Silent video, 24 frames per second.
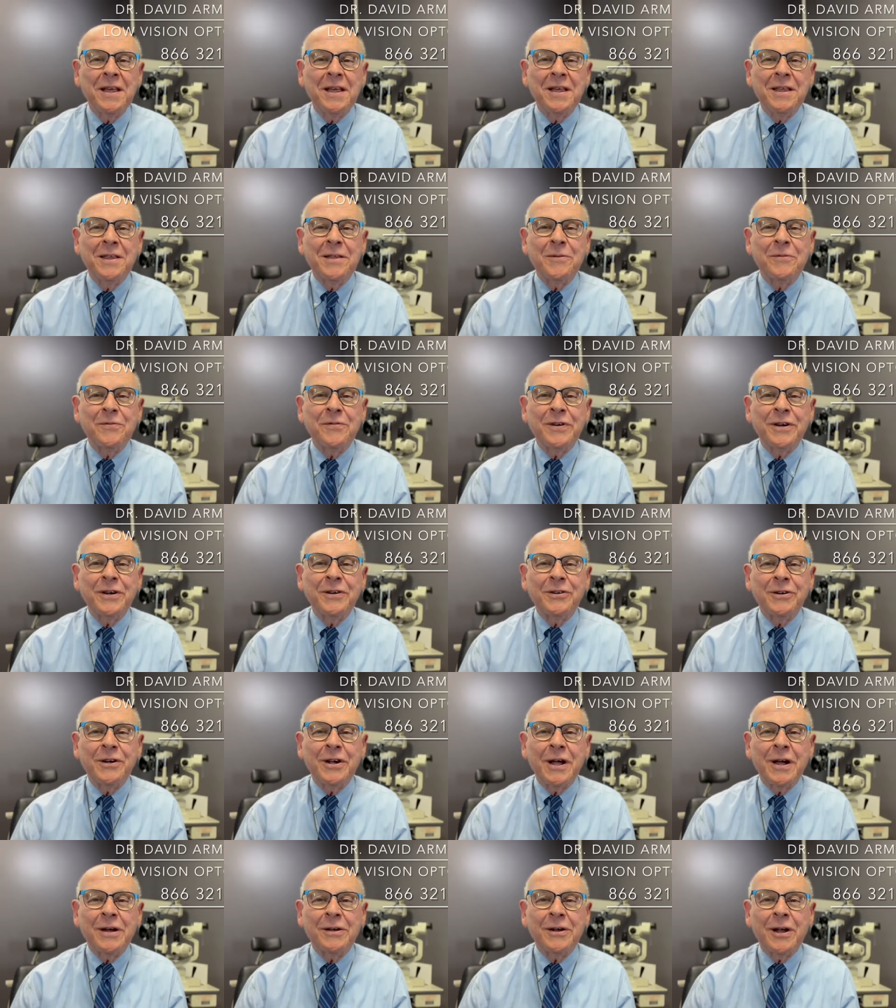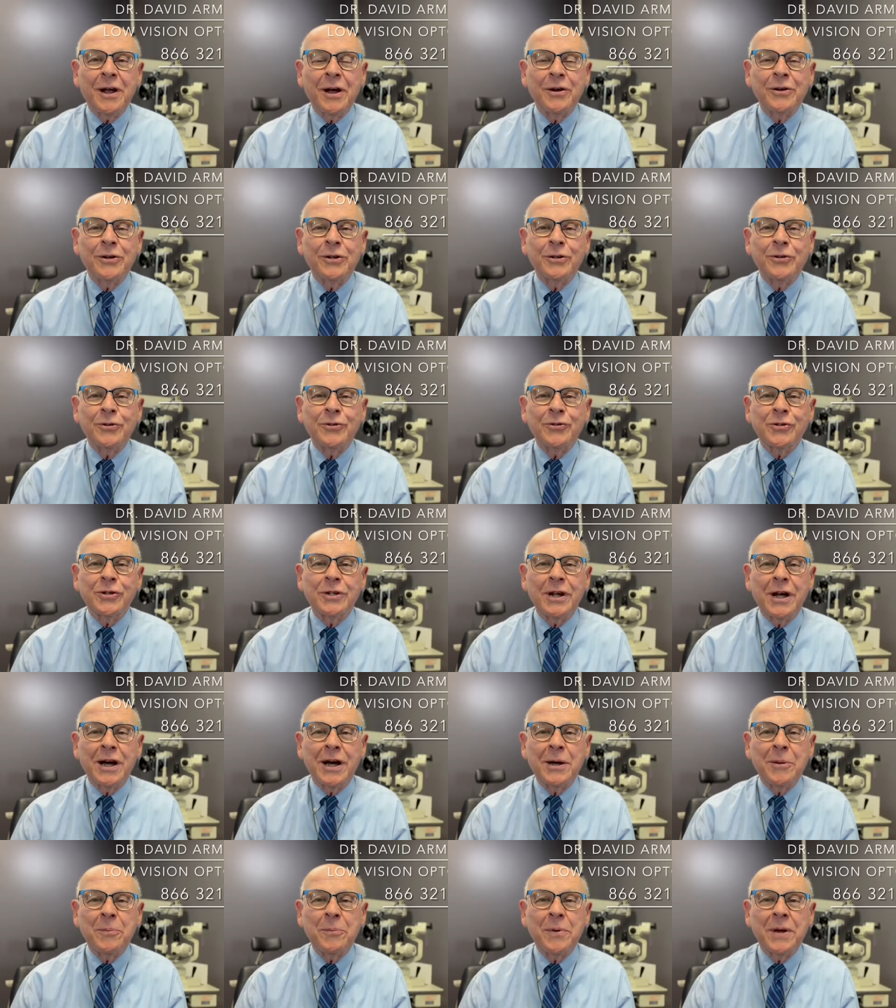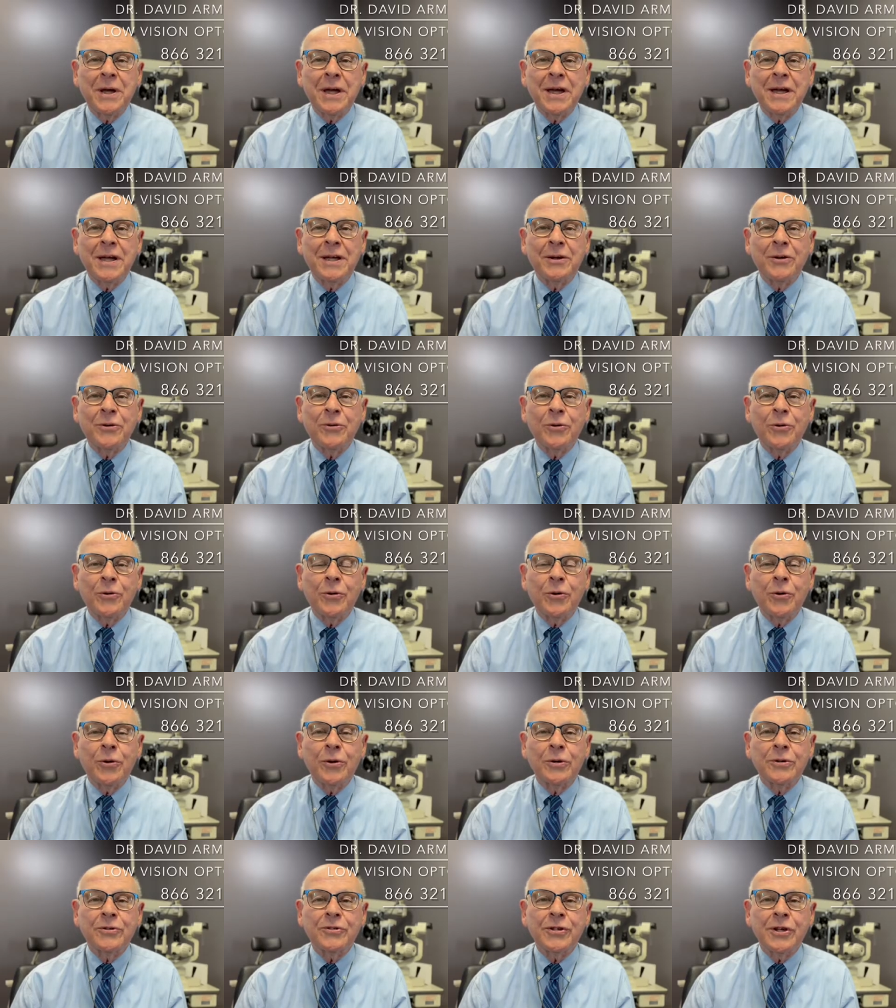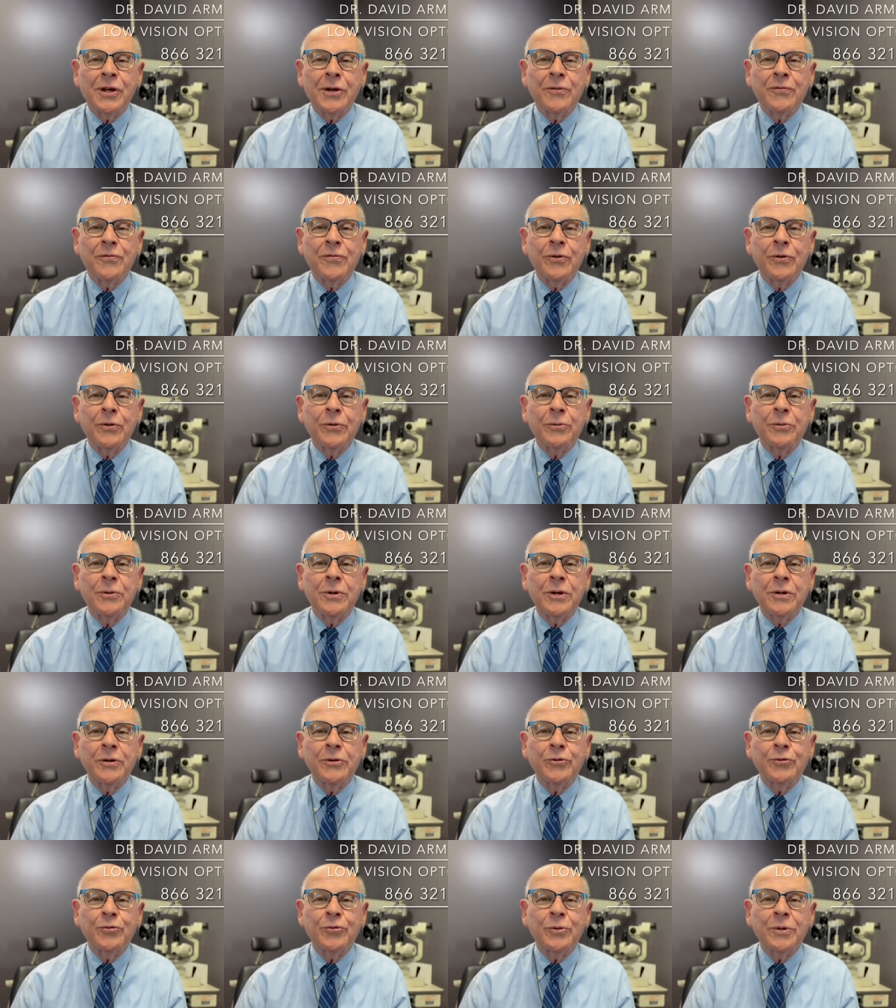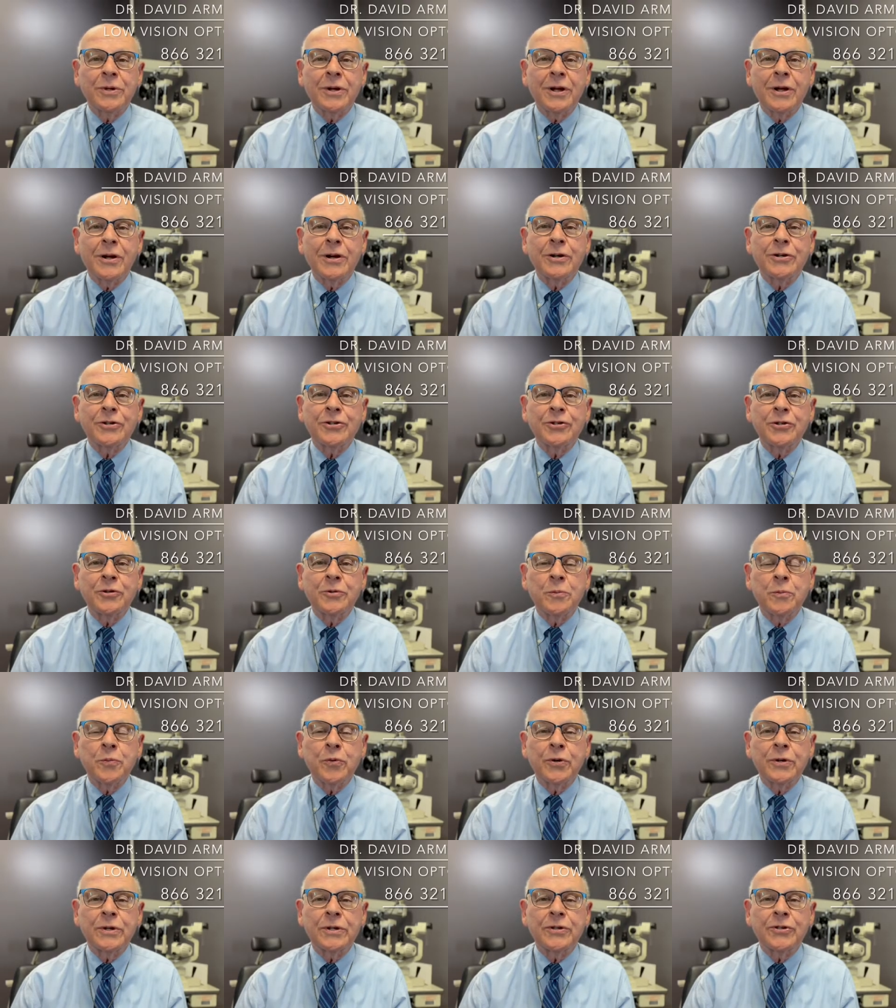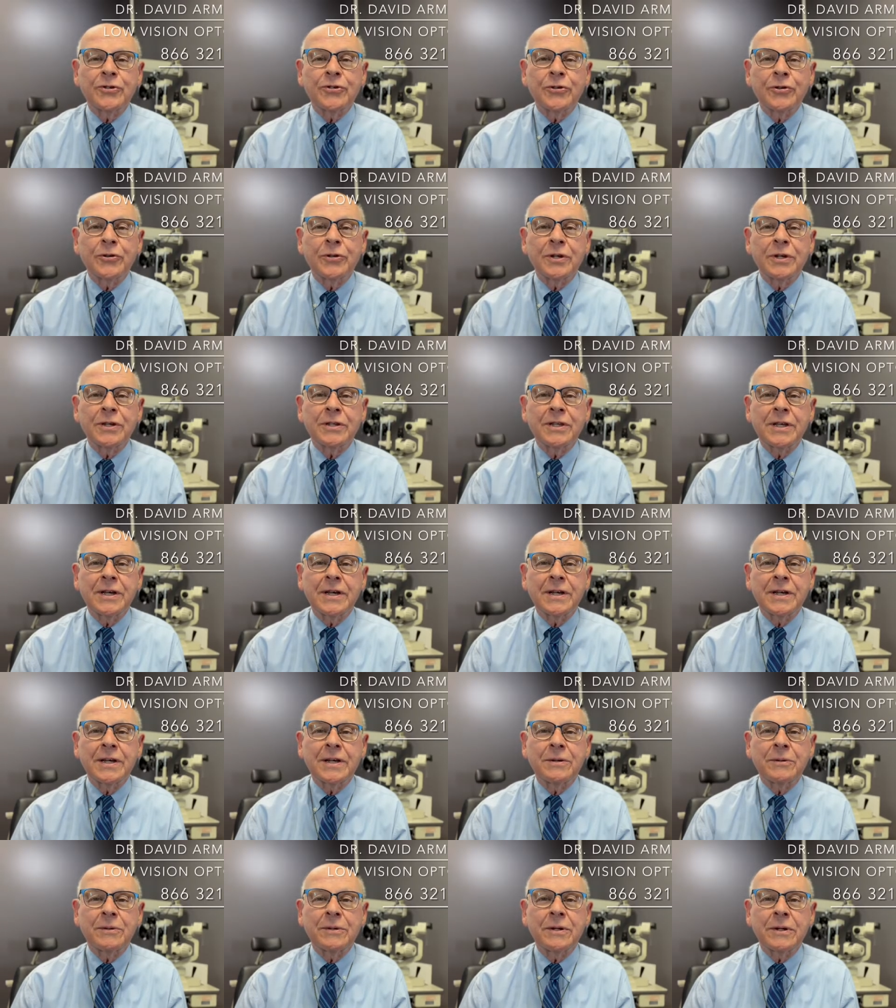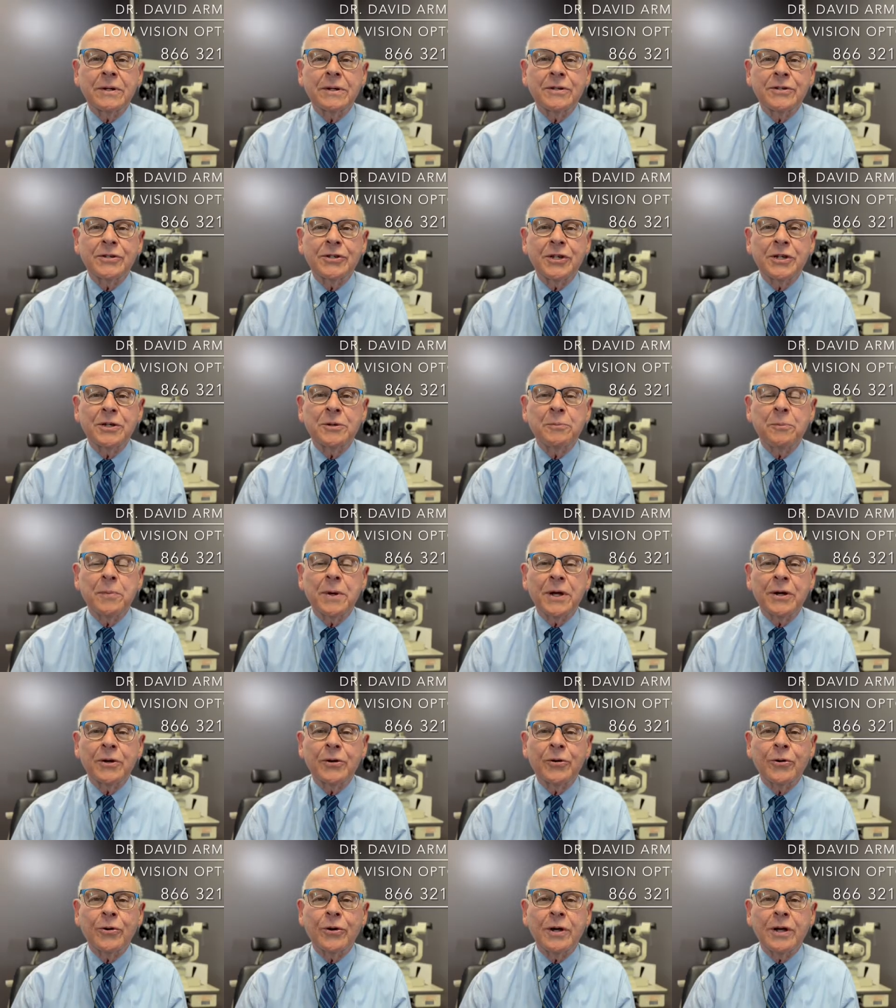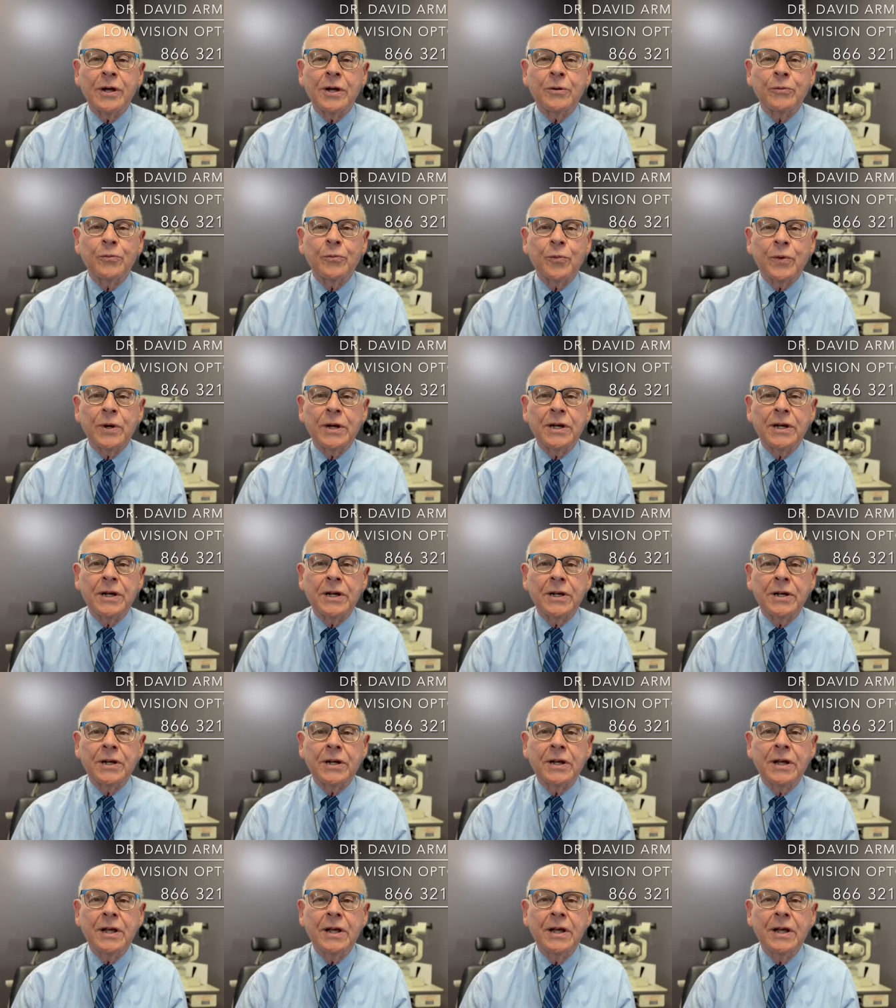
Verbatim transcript: They've figured out how to use an iPad or cell phone to enlarge the print so that they can see it better and read it.